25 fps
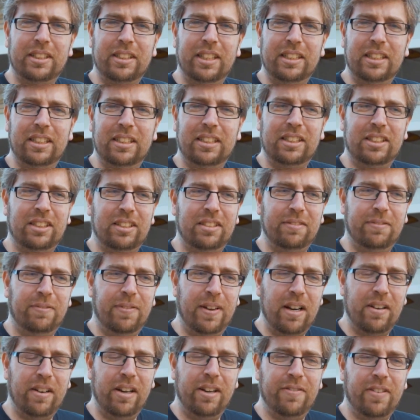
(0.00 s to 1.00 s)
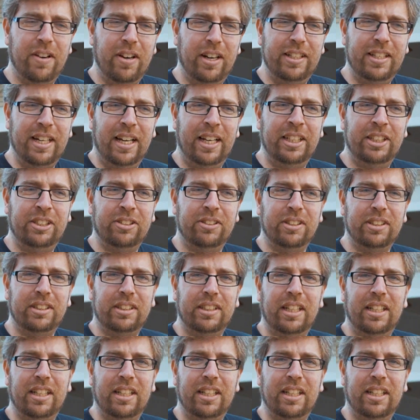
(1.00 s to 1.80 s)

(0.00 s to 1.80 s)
This is very, very dangerous.